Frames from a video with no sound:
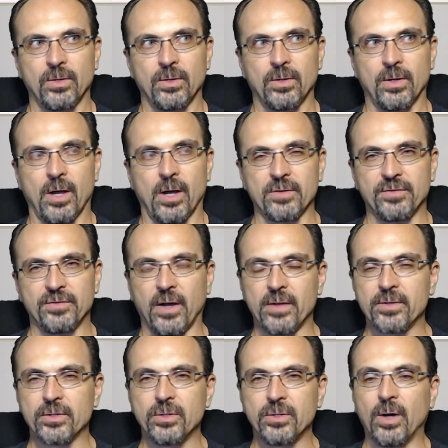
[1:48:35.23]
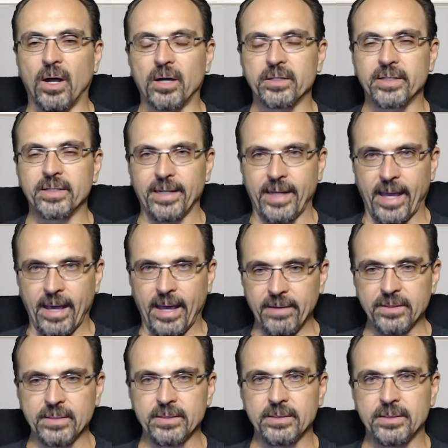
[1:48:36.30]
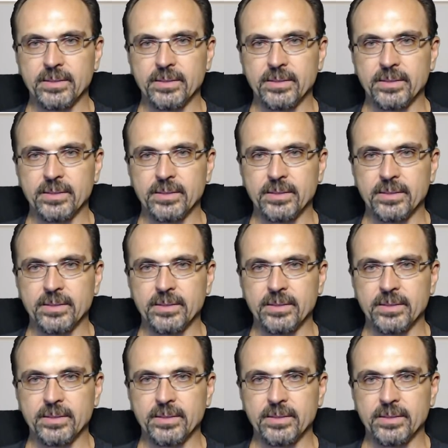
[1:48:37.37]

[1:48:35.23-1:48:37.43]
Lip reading: Our Father who art in heaven,